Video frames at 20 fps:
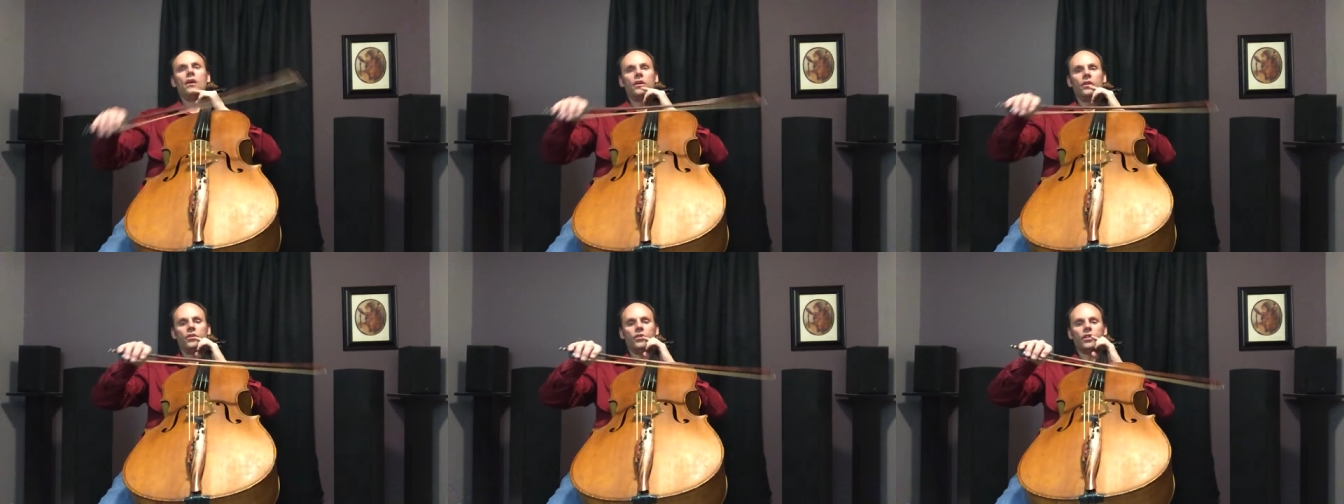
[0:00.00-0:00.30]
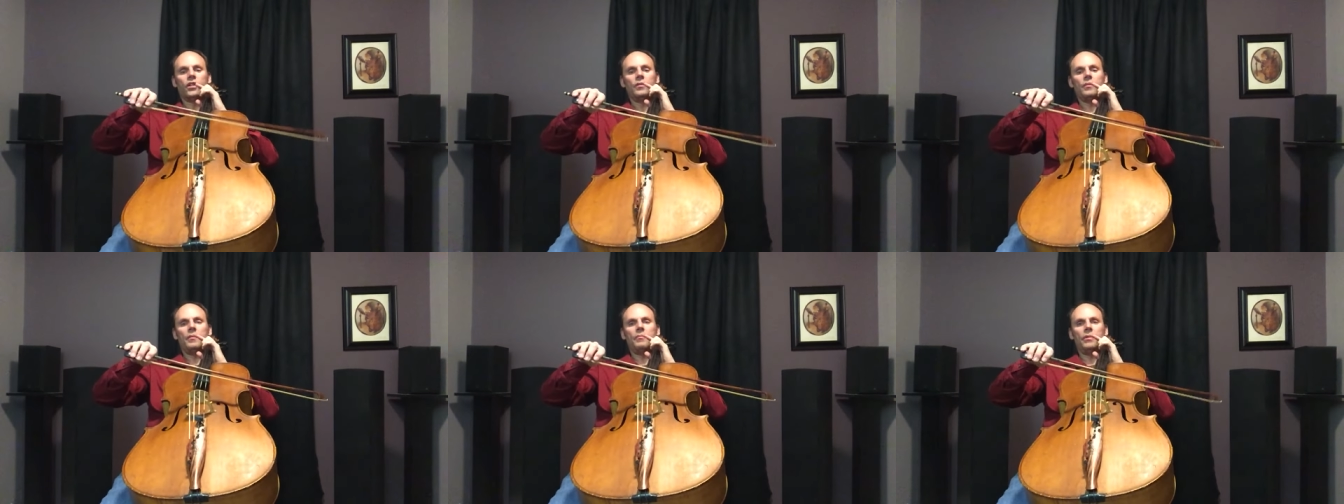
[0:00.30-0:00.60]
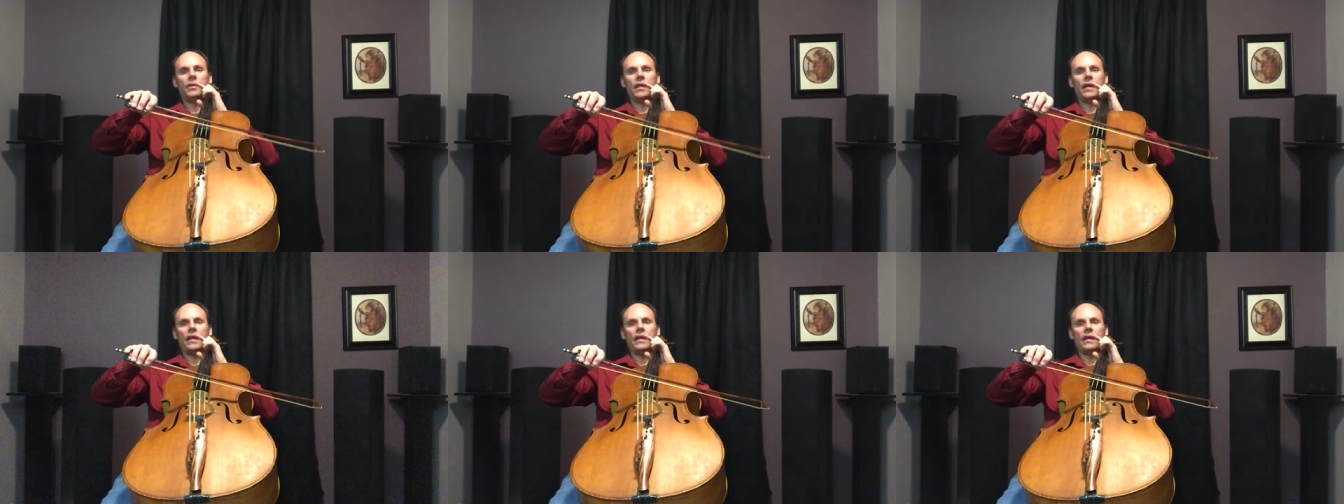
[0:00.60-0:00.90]
you're going to be
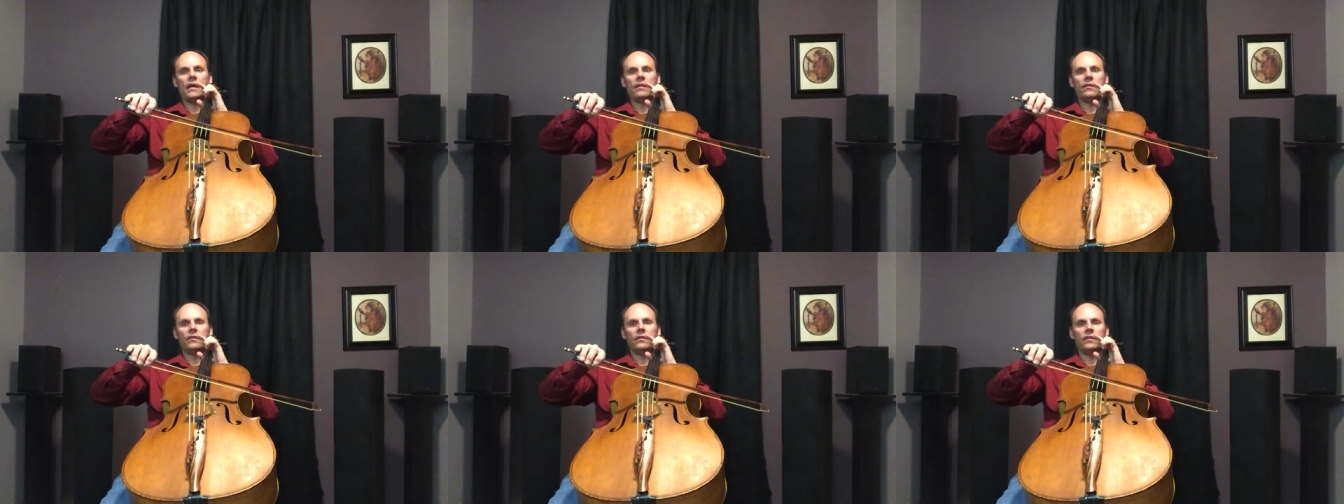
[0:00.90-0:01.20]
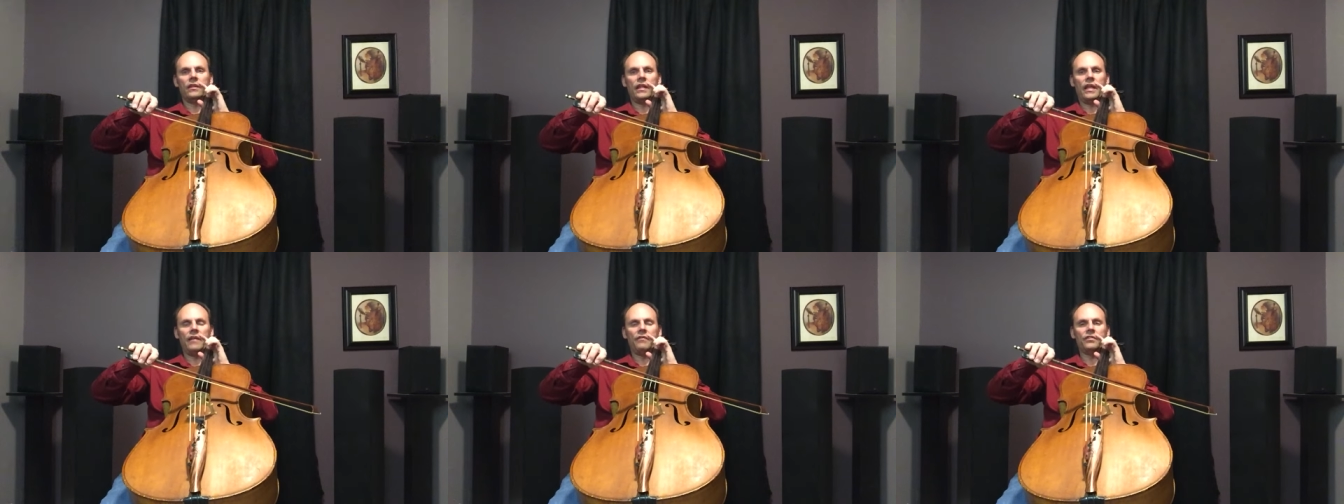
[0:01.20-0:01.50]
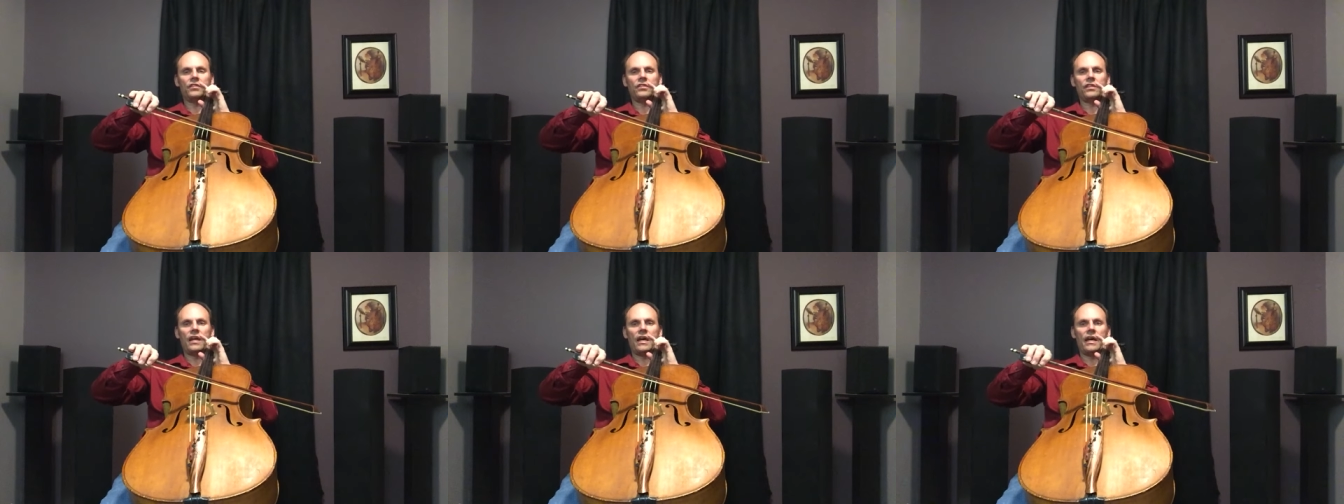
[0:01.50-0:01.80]
playing on the
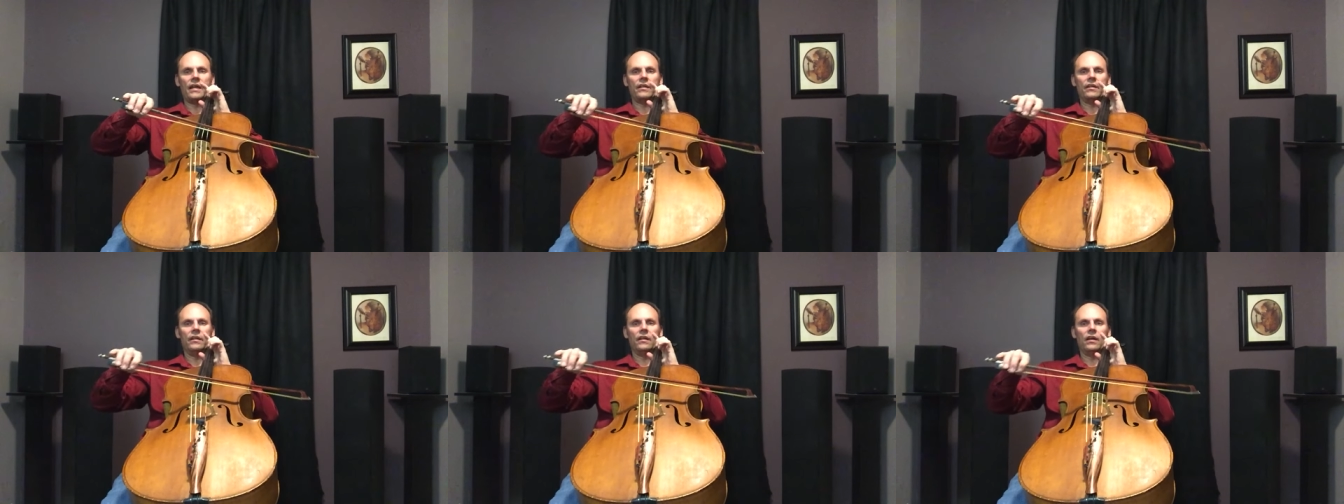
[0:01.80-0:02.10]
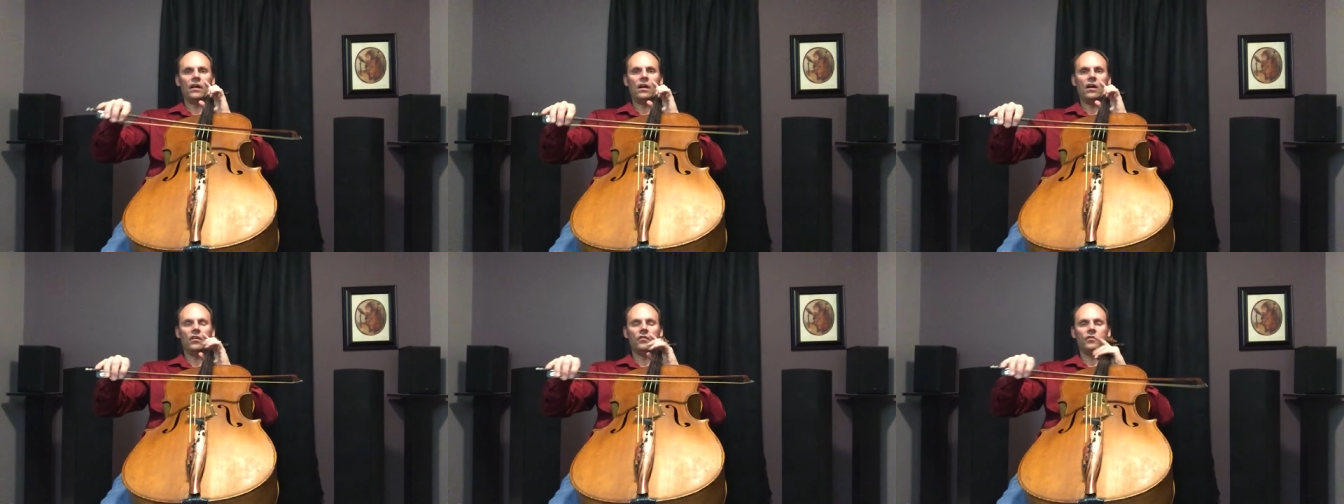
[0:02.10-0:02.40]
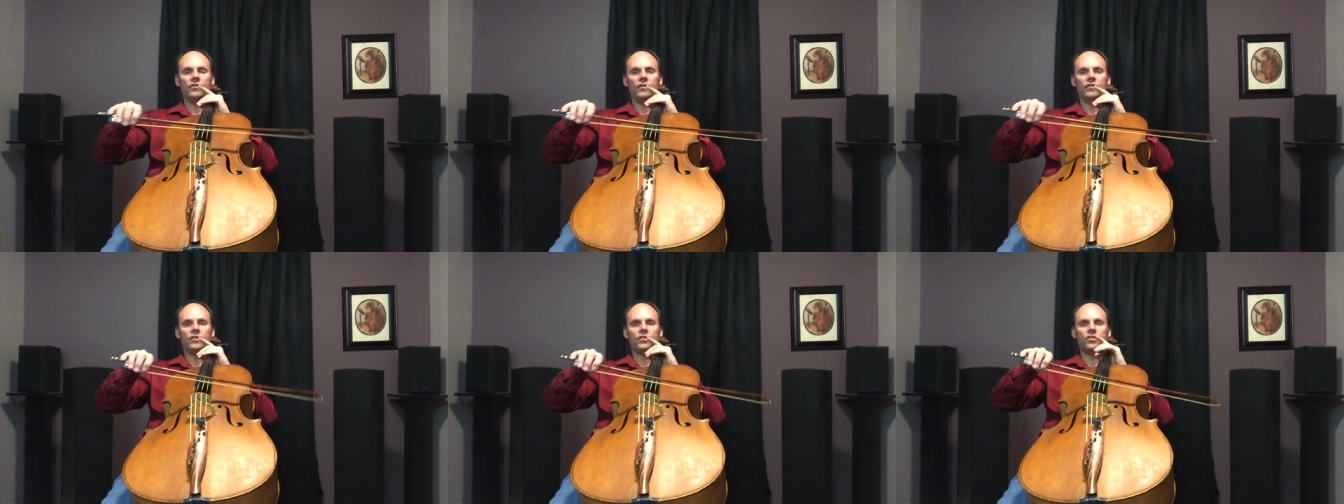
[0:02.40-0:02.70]
left side
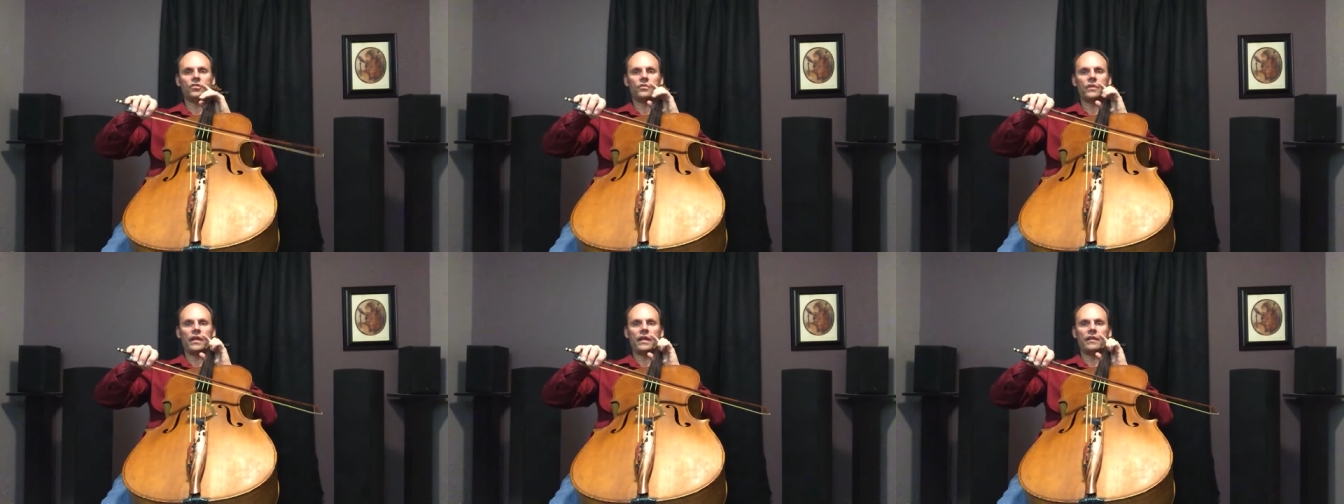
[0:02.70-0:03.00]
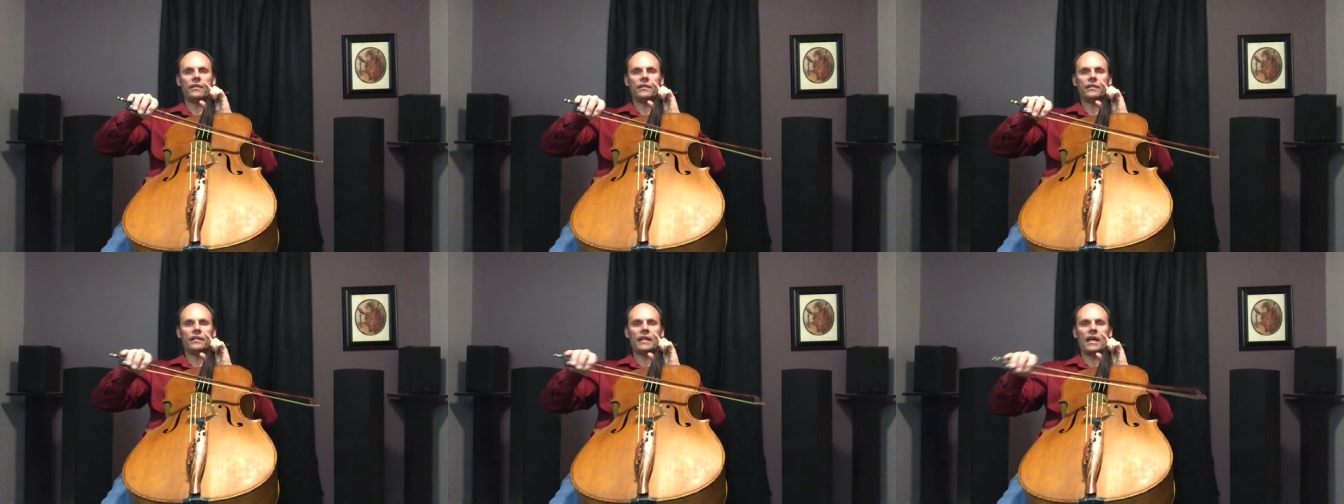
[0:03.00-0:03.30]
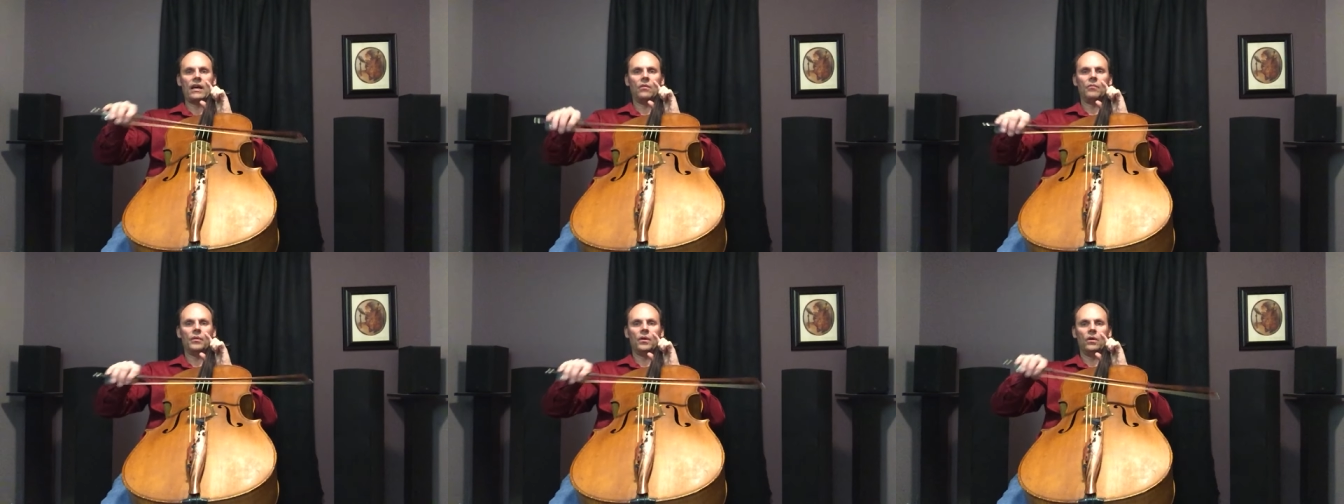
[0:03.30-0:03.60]
of the string on the
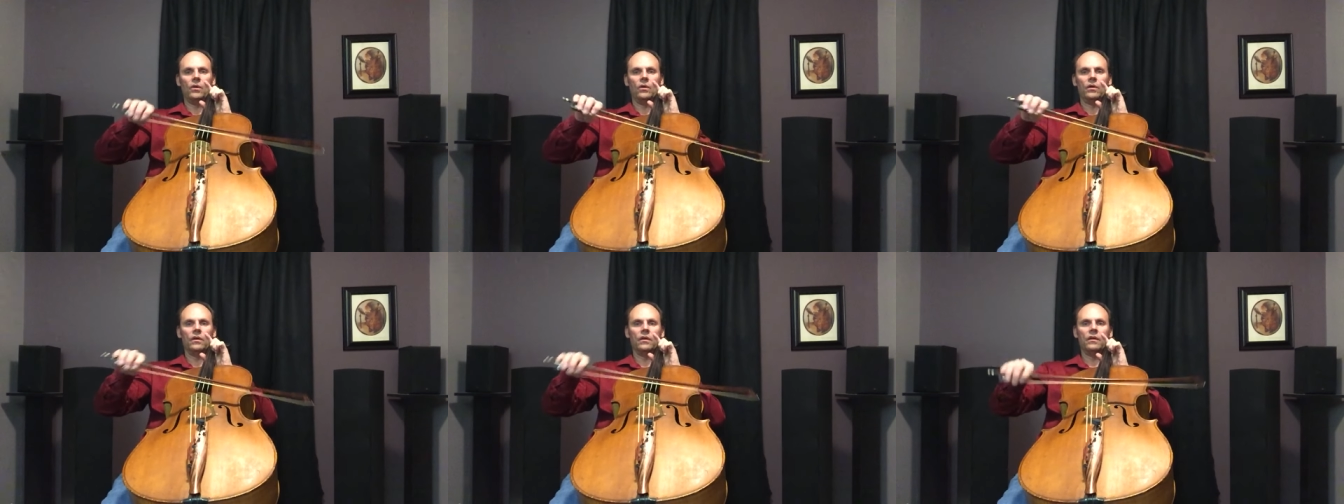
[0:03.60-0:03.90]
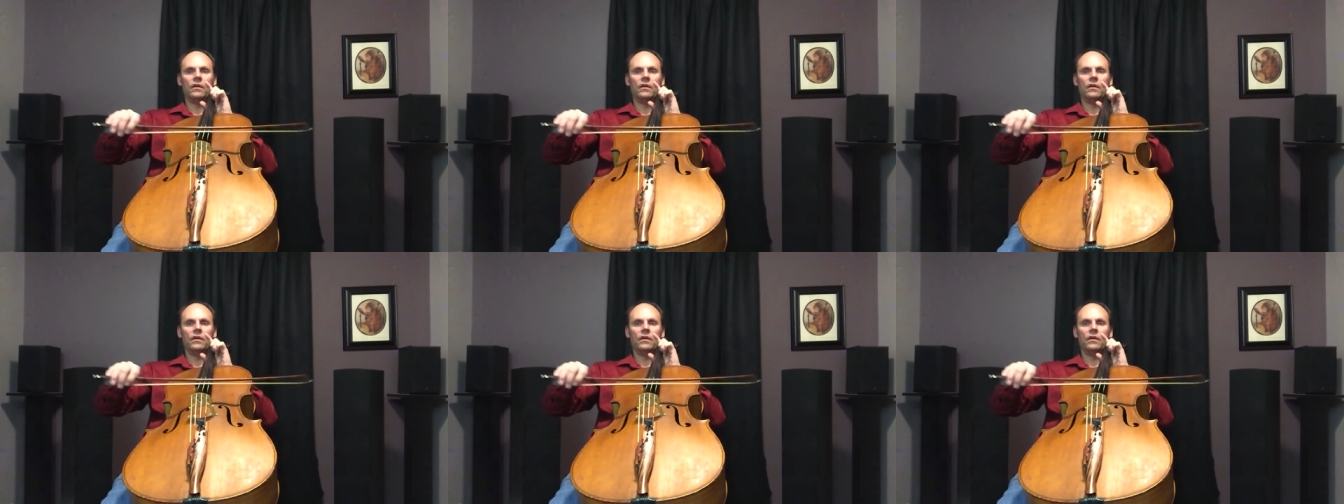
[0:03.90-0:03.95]
down bow